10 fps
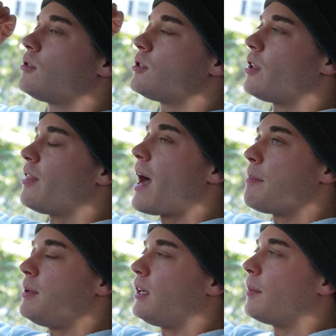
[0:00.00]
to
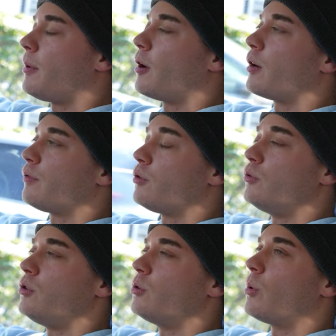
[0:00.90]
that being a part of who
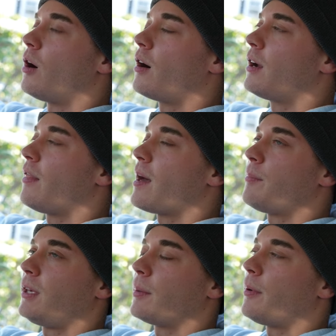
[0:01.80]
you are and that
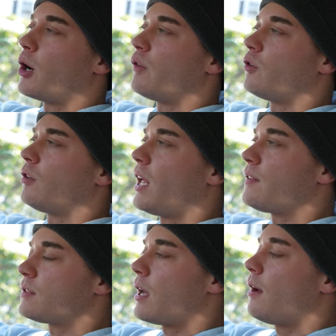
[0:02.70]
being a part of your
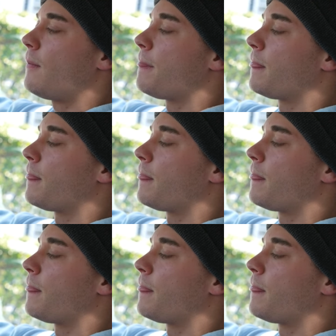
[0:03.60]
lifestyle,